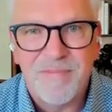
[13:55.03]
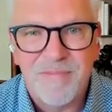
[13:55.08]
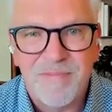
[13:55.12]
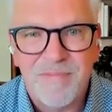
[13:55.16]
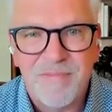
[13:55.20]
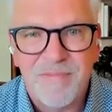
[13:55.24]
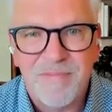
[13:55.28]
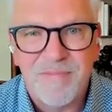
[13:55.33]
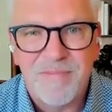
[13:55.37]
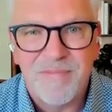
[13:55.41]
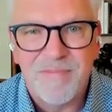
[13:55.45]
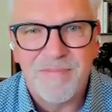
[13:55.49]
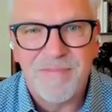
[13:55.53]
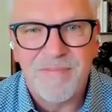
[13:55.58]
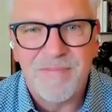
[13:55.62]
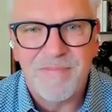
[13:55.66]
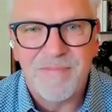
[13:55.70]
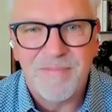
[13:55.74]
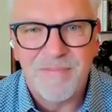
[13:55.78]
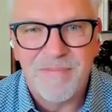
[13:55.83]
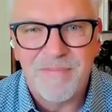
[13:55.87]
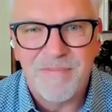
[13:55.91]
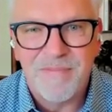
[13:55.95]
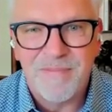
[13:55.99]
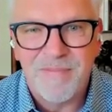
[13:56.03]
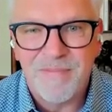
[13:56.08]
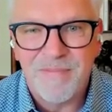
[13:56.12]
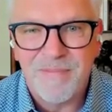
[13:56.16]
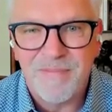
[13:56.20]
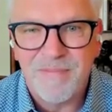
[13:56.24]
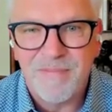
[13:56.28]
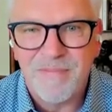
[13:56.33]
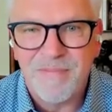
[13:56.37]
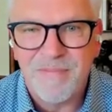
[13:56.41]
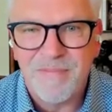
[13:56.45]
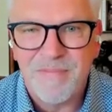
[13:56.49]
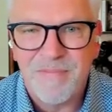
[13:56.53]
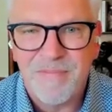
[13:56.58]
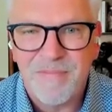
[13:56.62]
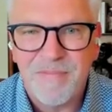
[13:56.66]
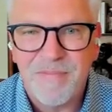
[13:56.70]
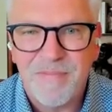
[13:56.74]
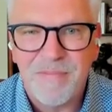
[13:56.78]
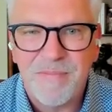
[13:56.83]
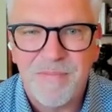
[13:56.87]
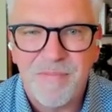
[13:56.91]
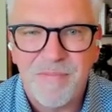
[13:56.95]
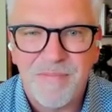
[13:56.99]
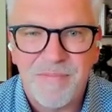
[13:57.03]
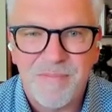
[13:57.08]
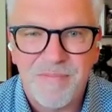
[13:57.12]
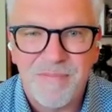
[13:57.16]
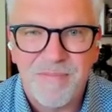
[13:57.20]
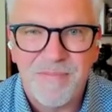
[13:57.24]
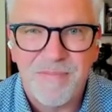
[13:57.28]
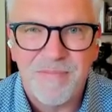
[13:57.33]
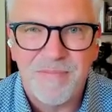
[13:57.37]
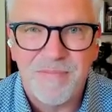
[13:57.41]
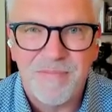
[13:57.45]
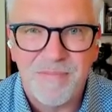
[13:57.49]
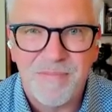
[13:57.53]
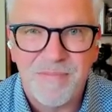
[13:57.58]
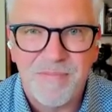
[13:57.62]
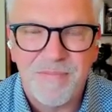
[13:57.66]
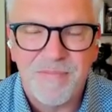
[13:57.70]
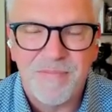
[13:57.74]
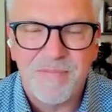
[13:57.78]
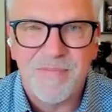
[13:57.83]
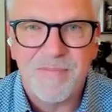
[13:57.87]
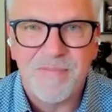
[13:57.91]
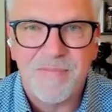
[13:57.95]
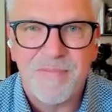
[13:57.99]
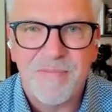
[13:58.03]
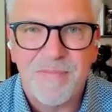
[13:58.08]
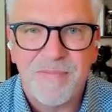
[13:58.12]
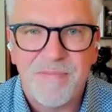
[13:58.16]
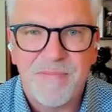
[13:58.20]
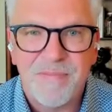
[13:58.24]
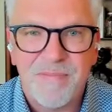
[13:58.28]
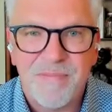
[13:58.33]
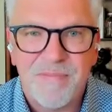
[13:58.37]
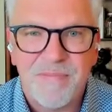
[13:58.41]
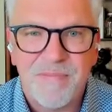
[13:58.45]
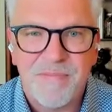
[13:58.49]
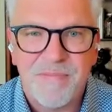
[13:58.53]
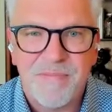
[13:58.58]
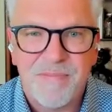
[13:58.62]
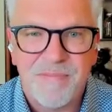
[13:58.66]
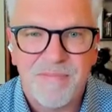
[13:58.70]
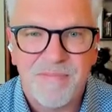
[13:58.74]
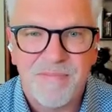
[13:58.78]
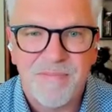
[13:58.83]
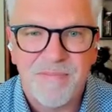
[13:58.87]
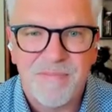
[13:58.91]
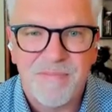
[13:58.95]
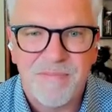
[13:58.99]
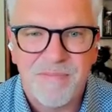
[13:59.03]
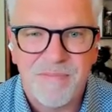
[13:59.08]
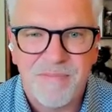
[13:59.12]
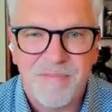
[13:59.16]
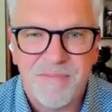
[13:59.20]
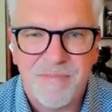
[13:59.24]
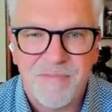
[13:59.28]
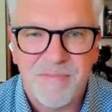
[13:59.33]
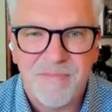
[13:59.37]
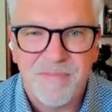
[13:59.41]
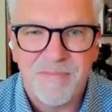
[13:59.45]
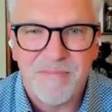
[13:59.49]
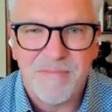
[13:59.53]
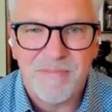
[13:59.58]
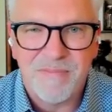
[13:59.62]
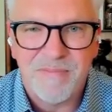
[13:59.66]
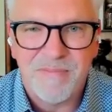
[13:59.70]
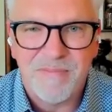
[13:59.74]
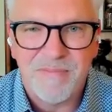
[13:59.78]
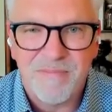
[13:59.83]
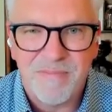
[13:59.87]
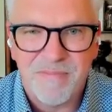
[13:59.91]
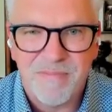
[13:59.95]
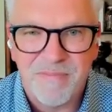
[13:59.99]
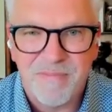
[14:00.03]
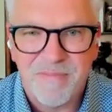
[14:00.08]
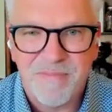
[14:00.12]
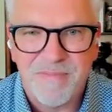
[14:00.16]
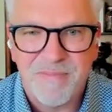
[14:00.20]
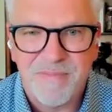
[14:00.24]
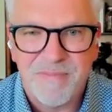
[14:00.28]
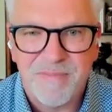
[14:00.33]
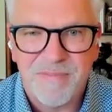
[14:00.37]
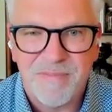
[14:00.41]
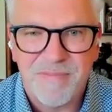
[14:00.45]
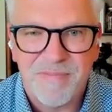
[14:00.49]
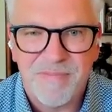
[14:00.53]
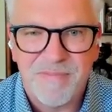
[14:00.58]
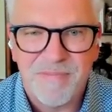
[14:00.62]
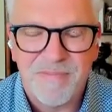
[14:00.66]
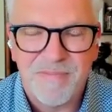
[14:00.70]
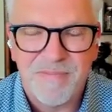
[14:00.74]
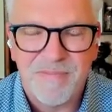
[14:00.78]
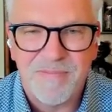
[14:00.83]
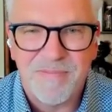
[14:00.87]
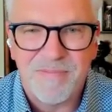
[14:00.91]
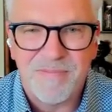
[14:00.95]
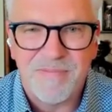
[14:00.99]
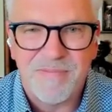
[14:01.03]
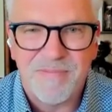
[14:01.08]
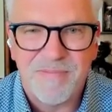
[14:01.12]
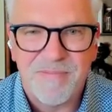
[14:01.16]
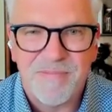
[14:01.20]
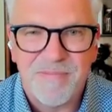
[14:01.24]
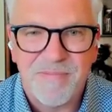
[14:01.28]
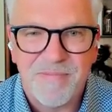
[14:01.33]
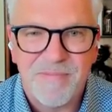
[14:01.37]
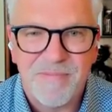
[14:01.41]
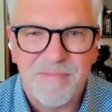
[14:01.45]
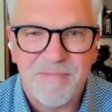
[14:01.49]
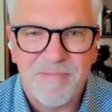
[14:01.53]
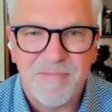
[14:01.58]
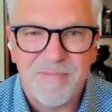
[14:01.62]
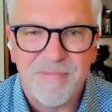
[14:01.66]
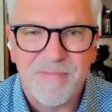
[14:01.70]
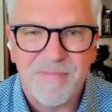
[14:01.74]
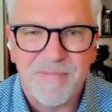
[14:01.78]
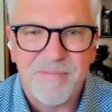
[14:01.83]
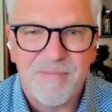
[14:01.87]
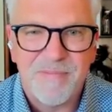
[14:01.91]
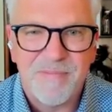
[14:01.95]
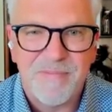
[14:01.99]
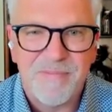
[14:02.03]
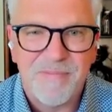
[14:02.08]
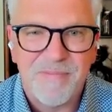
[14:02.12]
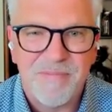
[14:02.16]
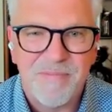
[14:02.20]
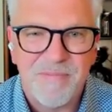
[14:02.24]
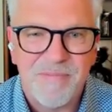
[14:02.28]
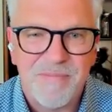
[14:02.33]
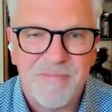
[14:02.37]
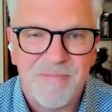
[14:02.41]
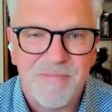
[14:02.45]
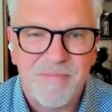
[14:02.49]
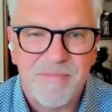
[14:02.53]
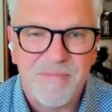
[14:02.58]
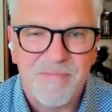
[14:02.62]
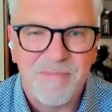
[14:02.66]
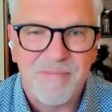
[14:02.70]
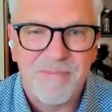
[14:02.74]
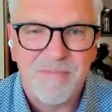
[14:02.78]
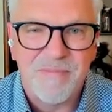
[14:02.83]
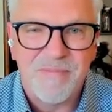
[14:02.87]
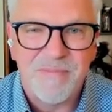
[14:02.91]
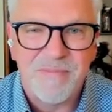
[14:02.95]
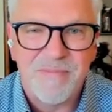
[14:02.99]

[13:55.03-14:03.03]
[no speech]